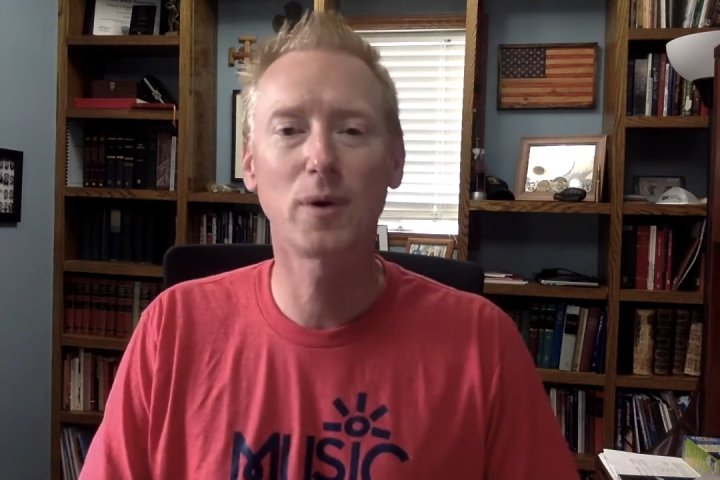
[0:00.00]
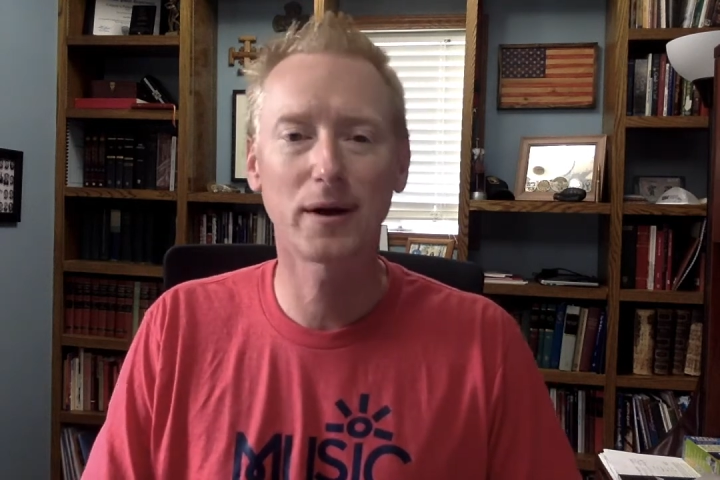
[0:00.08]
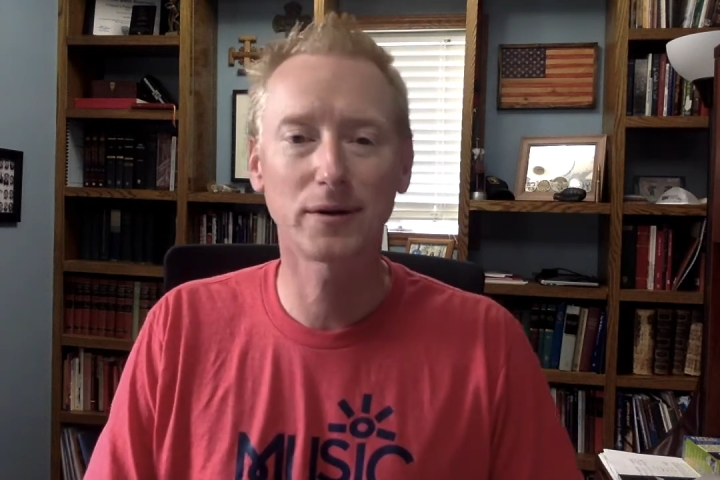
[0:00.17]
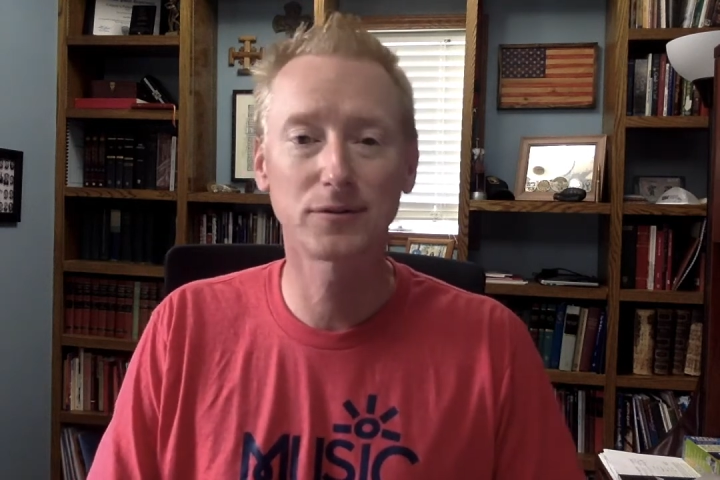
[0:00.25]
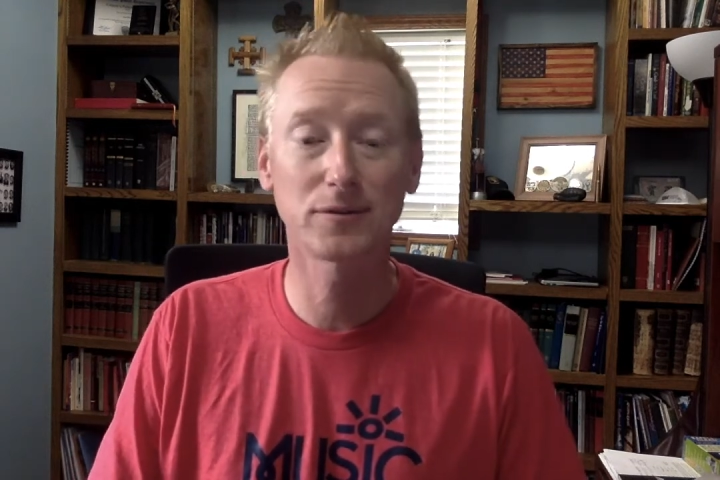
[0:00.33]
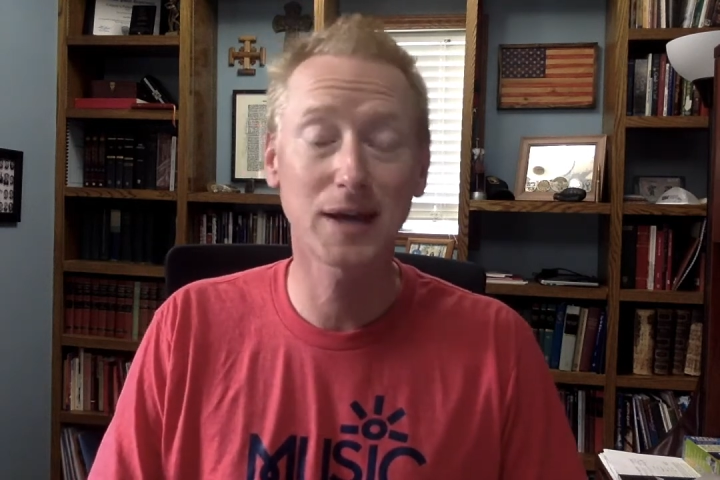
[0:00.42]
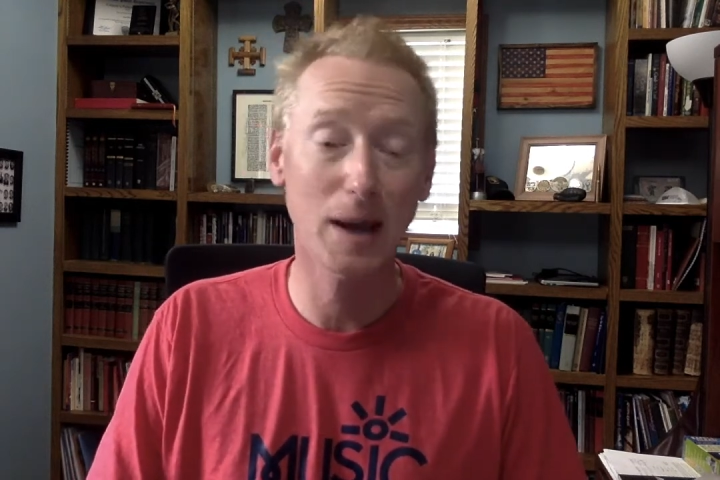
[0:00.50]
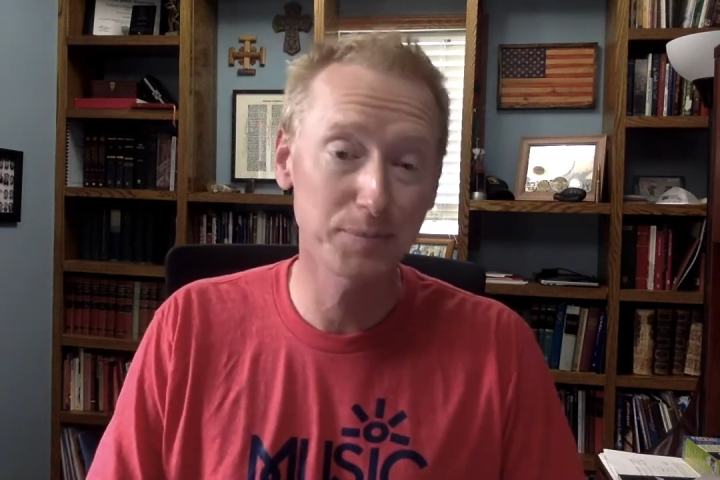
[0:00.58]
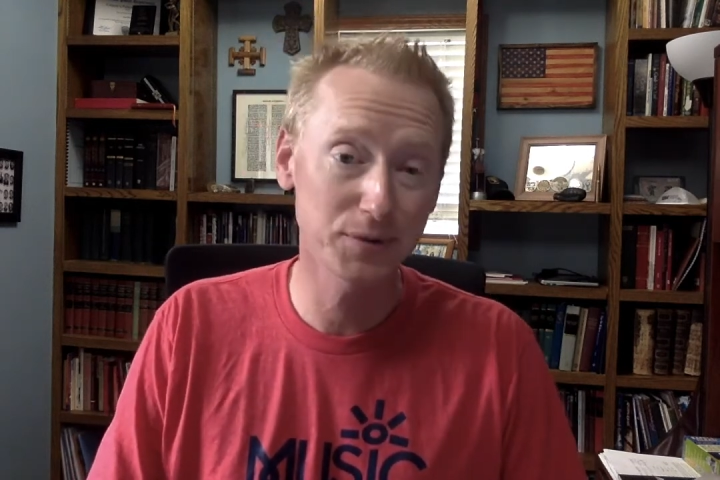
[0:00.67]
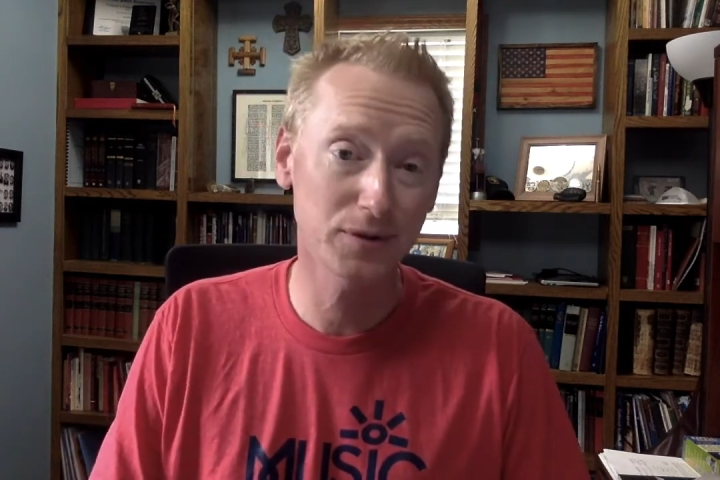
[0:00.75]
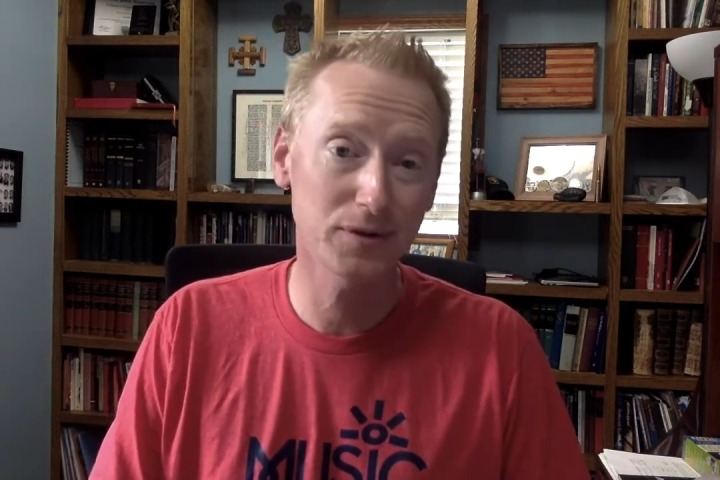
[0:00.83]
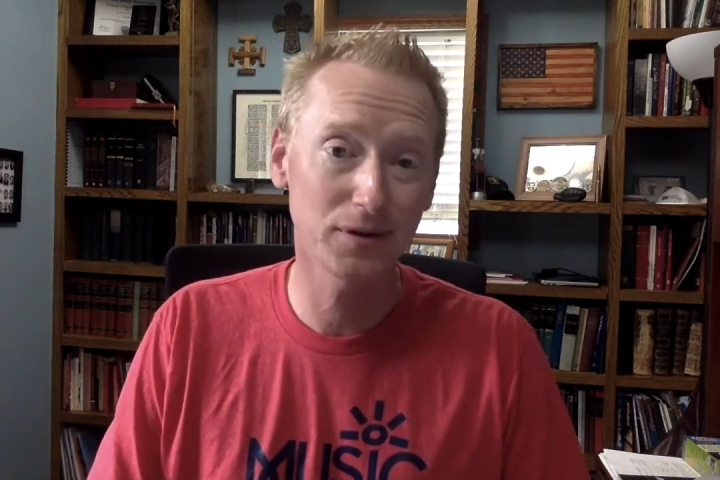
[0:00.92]
are
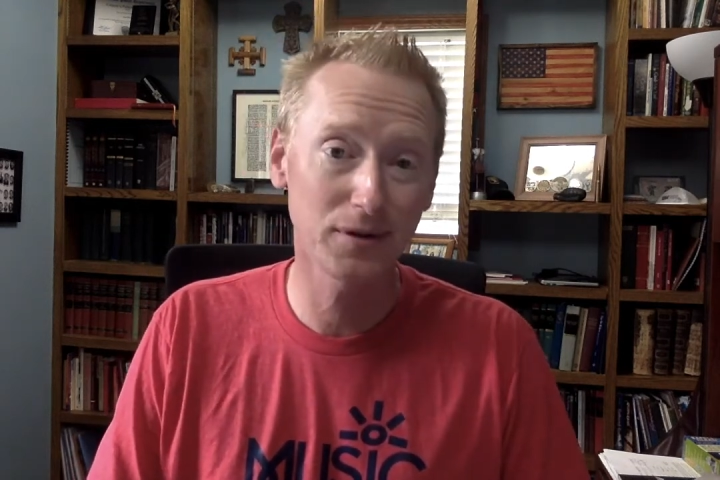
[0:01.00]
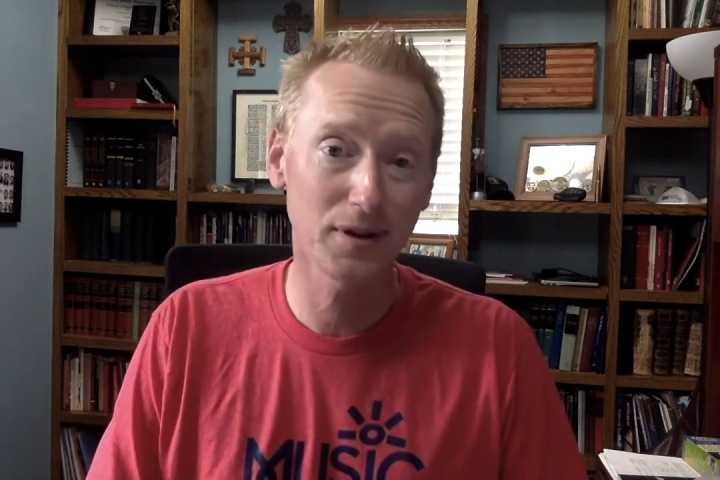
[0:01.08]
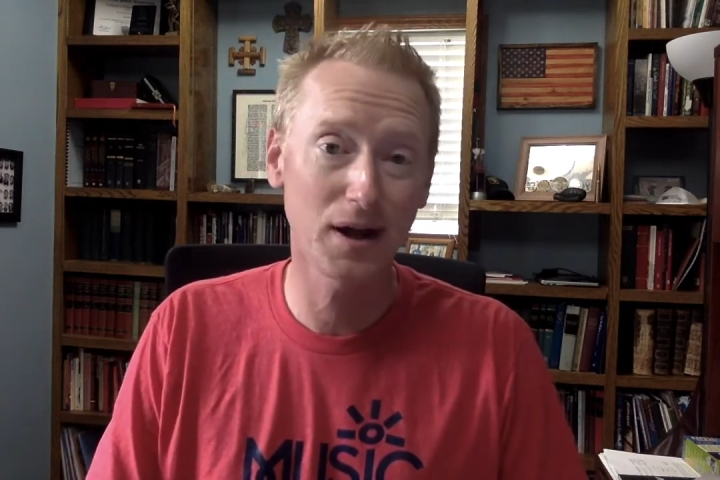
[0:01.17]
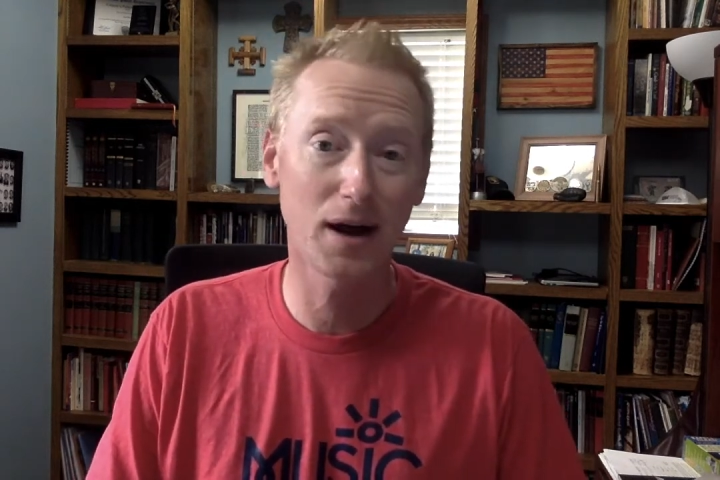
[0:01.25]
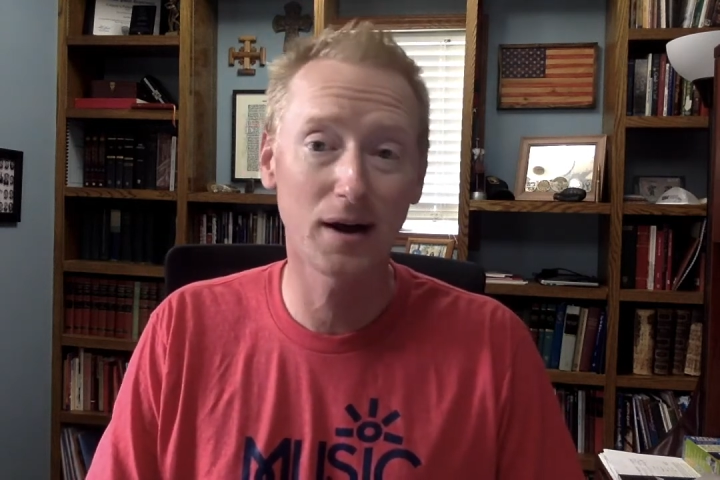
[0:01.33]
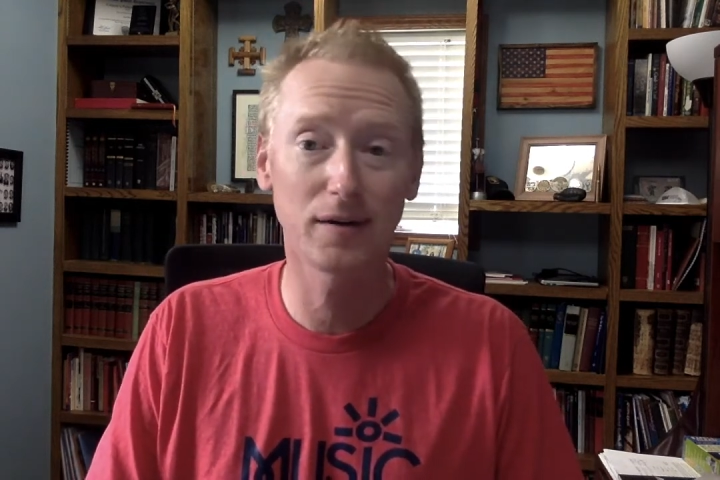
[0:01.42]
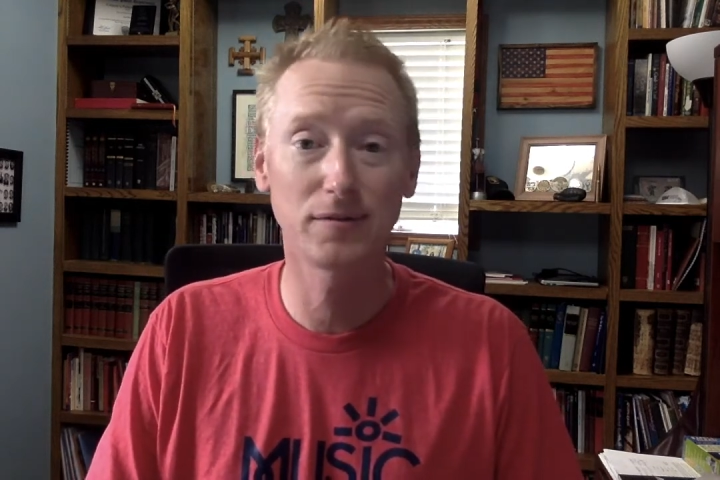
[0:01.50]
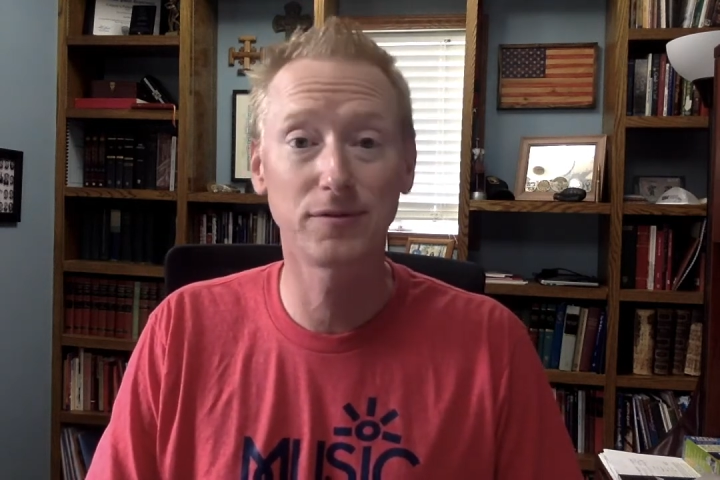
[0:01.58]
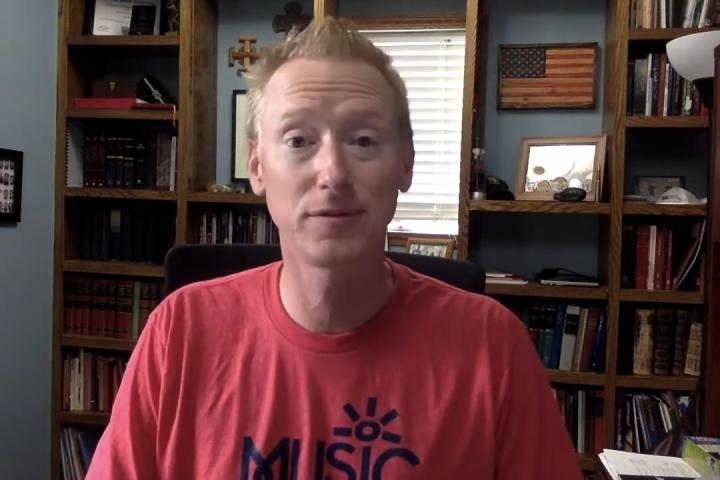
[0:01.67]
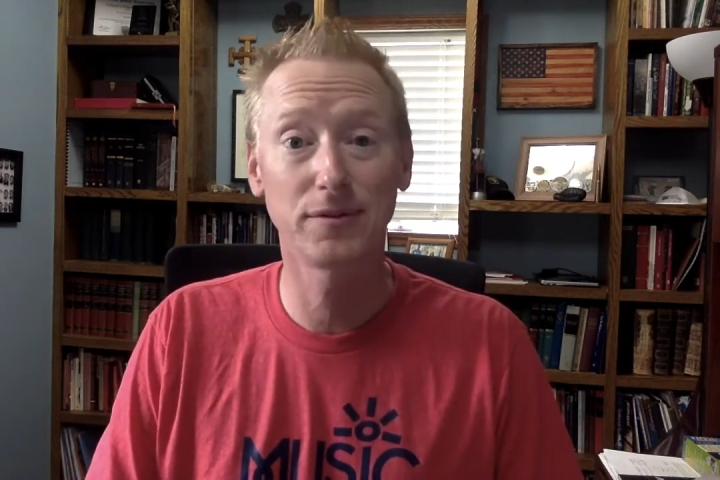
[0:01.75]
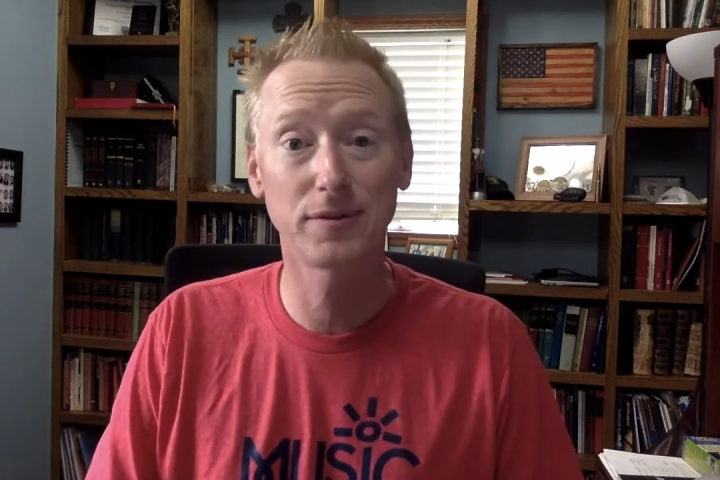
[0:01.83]
skeptical of